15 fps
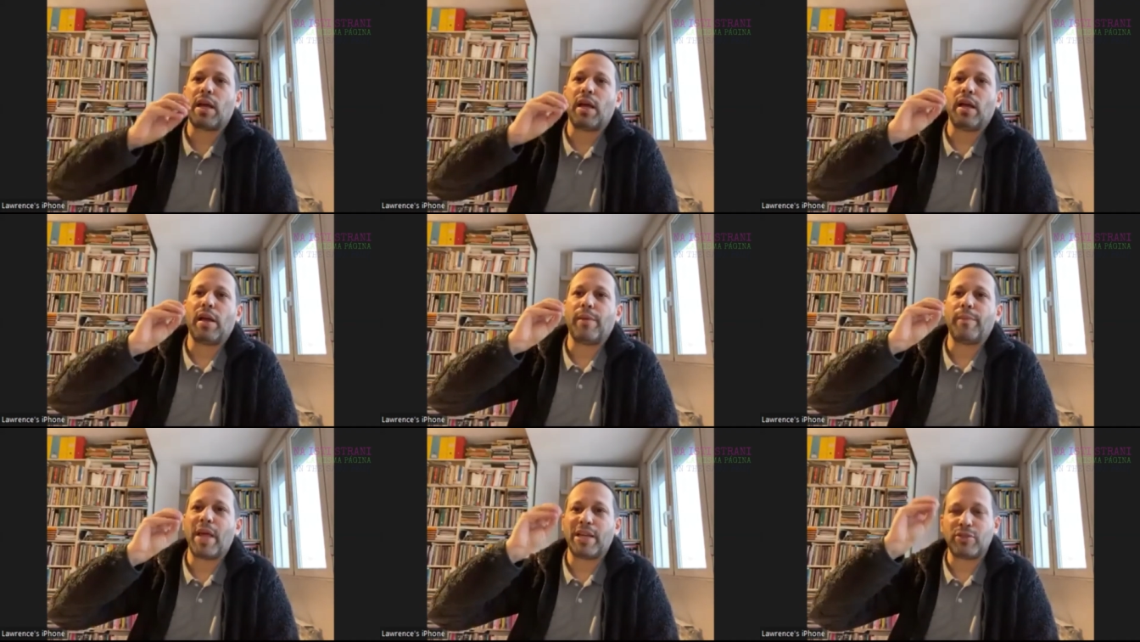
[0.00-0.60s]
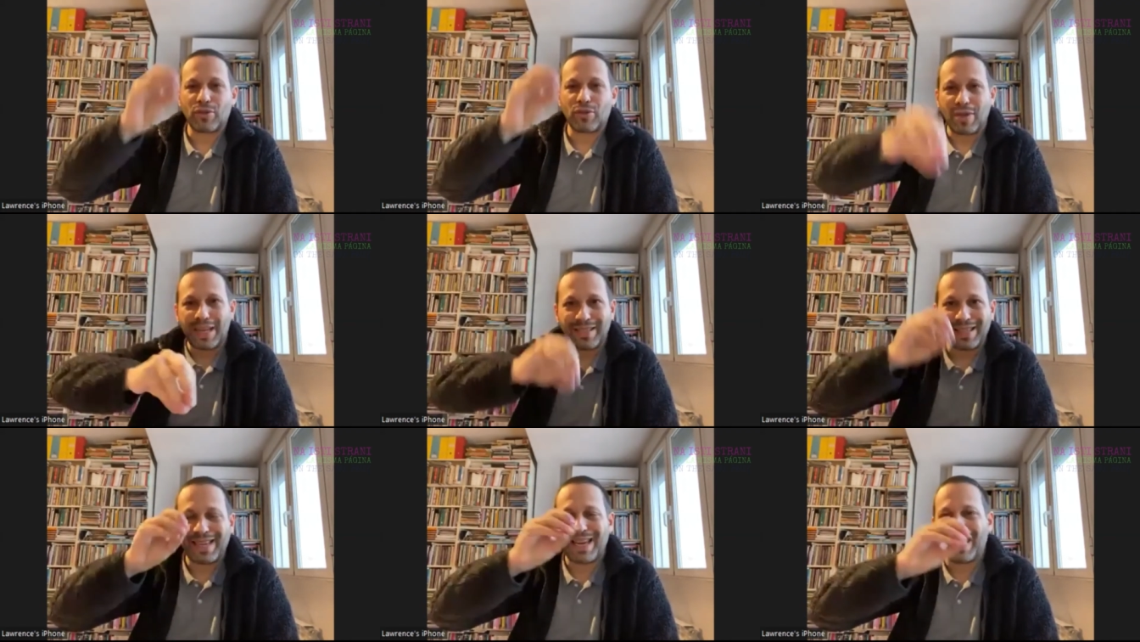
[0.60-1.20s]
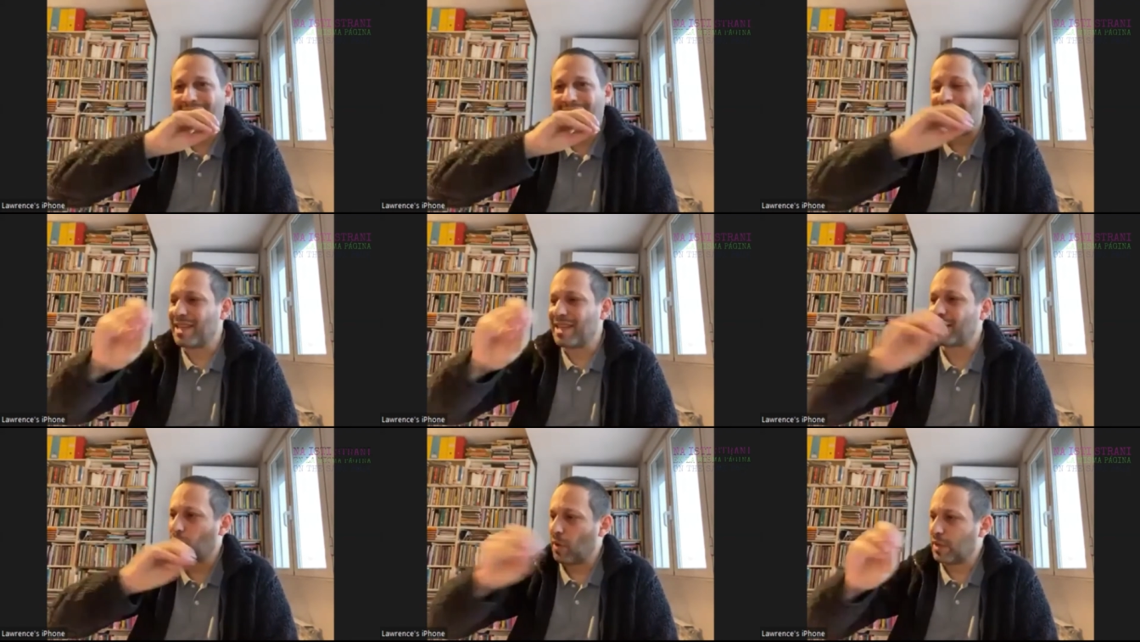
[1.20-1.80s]
and just translating it
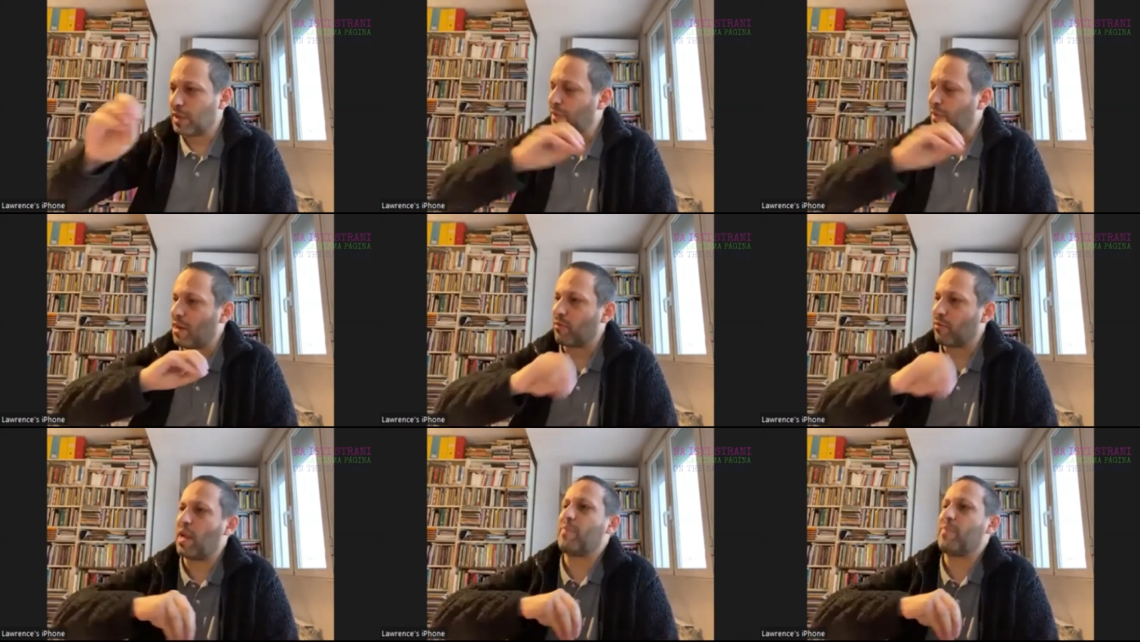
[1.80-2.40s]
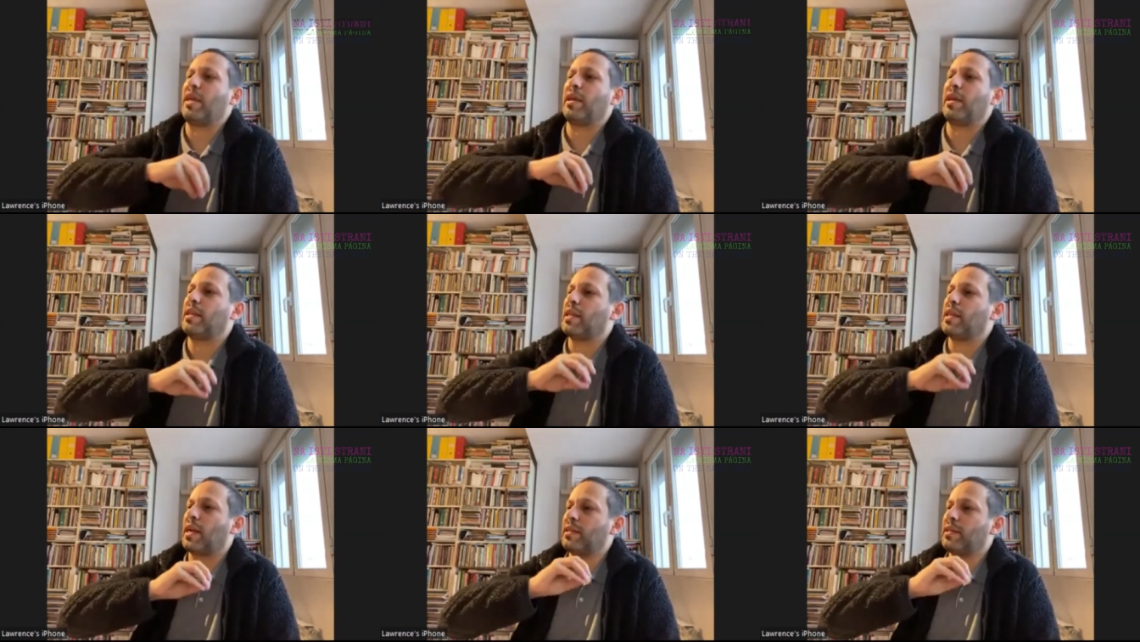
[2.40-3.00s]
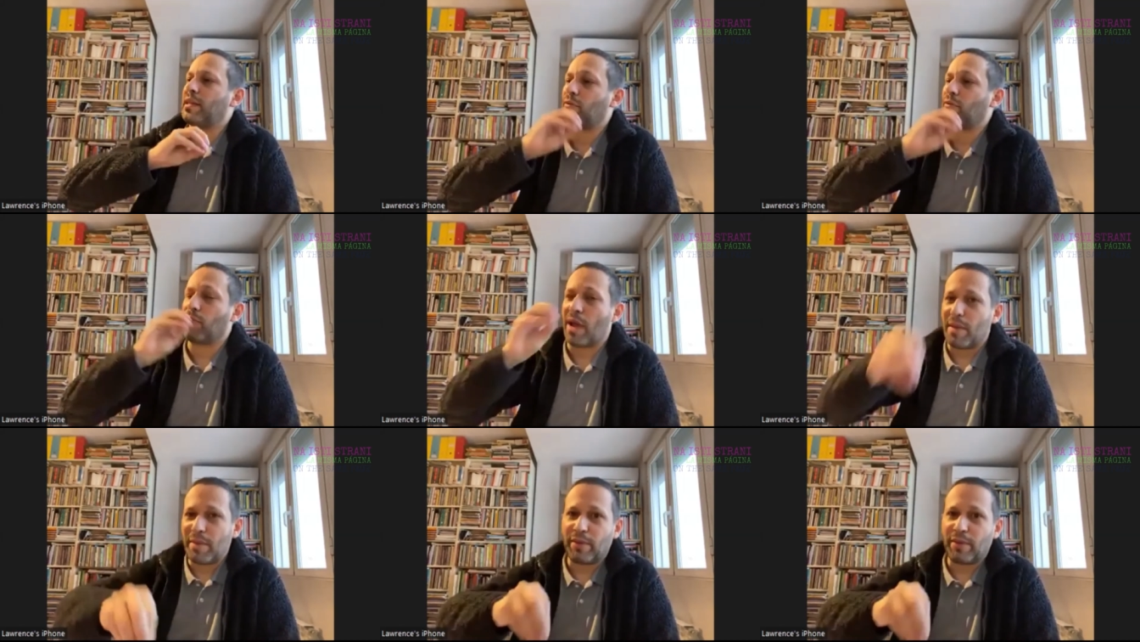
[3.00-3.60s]
as it was without rhyming. And then I did a
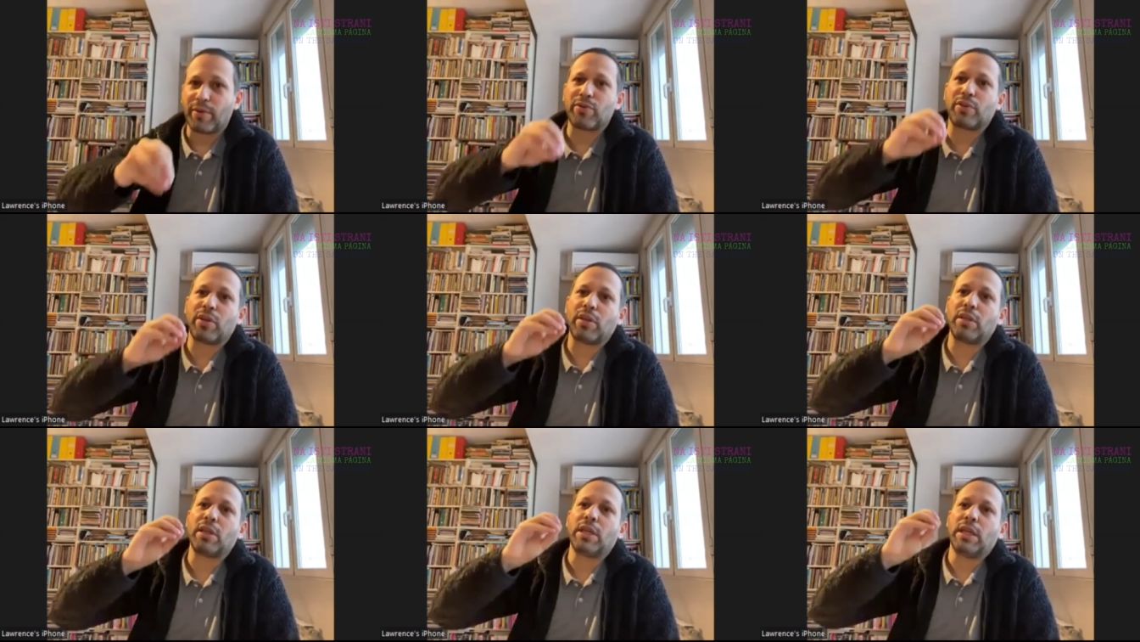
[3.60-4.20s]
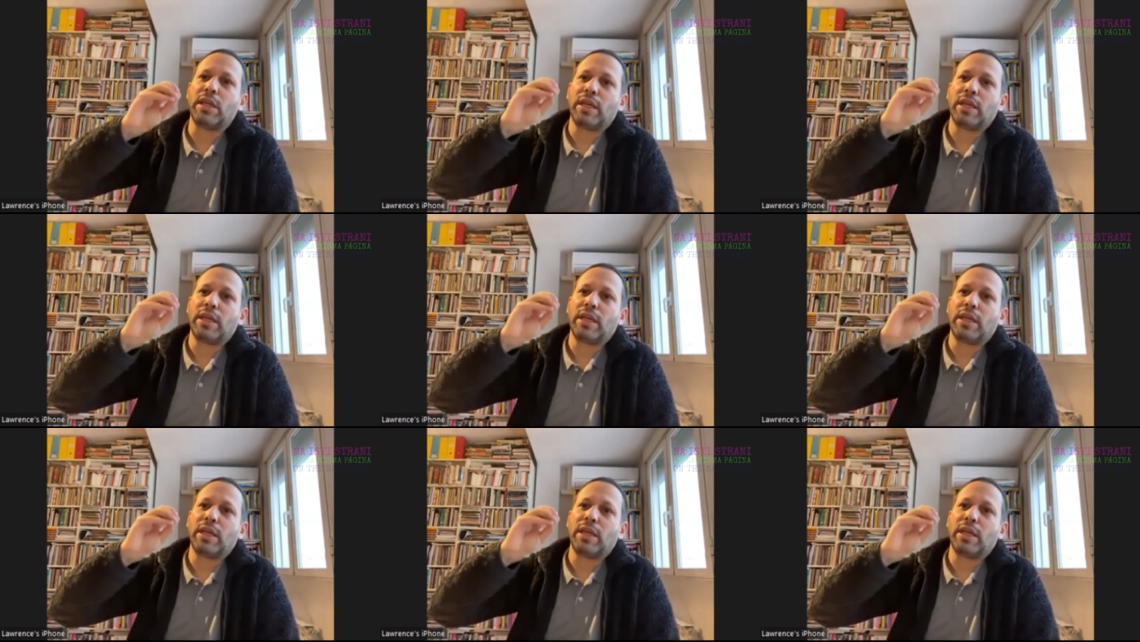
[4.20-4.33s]
rhyming version